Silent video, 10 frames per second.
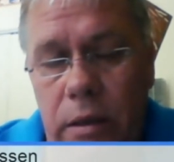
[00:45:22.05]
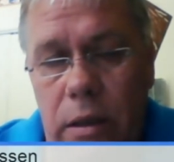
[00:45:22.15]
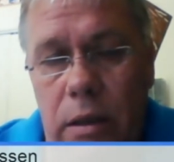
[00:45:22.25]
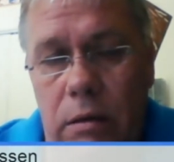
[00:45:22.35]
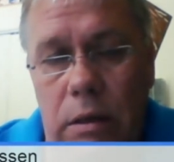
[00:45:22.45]

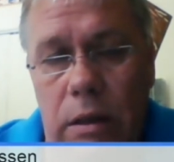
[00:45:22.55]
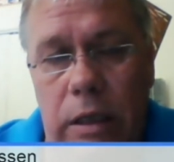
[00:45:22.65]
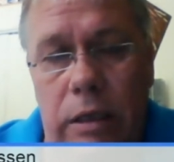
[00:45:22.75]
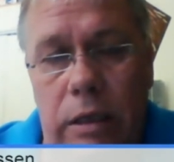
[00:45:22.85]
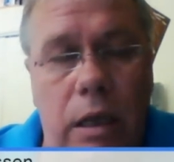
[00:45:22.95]
you know.
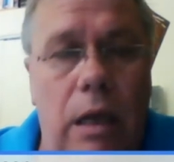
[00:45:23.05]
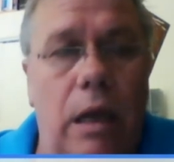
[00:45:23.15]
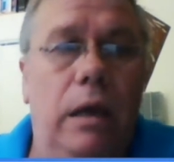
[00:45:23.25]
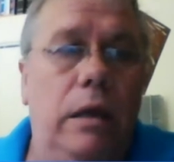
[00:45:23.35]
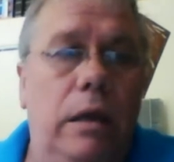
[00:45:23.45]
And
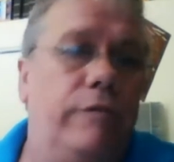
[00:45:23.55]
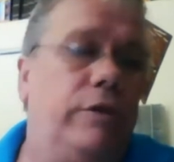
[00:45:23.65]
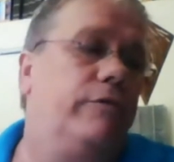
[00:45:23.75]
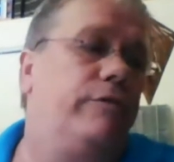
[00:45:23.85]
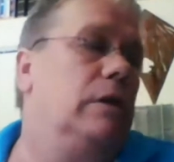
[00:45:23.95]
if
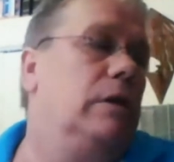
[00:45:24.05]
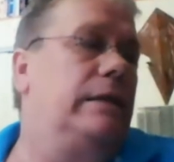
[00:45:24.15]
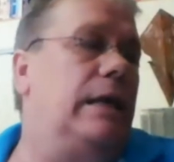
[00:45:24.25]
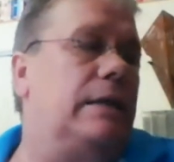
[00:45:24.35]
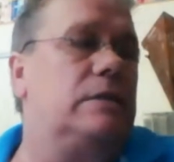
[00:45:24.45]
you feel
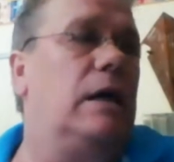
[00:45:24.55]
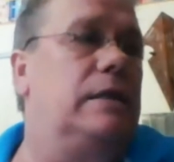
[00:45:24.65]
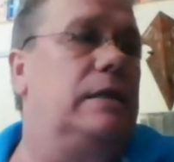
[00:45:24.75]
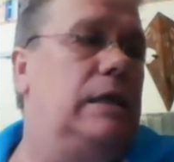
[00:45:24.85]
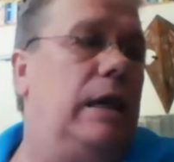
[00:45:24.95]
like that's
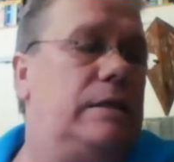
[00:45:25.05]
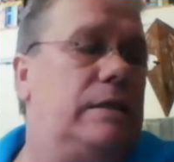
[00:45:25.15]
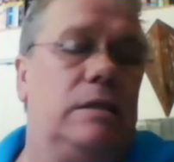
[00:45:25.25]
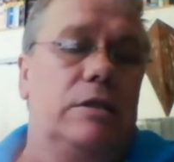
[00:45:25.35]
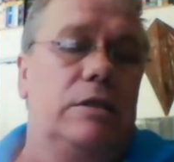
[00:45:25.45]
not the
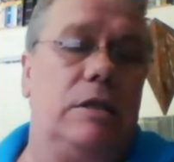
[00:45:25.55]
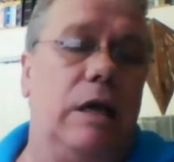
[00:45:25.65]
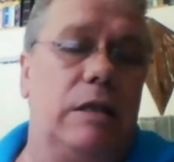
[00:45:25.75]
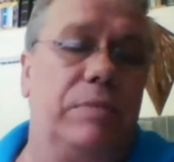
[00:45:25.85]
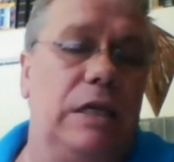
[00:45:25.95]
case and this is
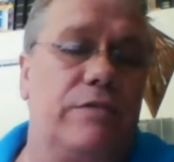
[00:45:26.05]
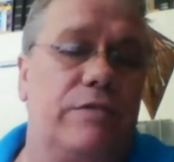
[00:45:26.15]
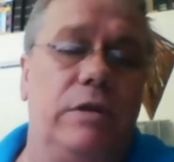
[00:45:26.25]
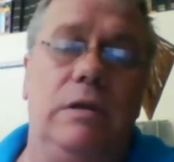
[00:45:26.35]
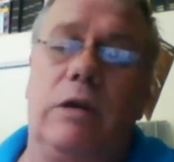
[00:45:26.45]
not the place for you,